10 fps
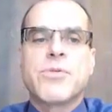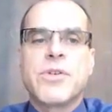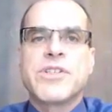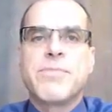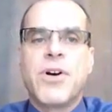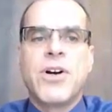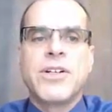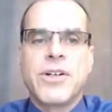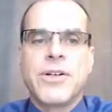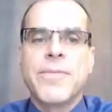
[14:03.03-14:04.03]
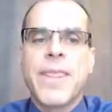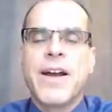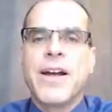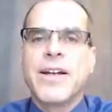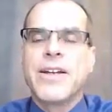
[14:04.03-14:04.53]
First Responder
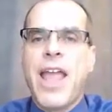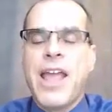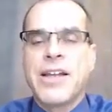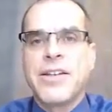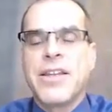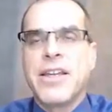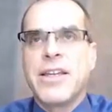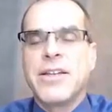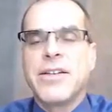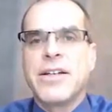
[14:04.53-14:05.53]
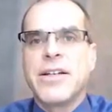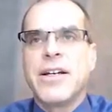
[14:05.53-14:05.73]
and the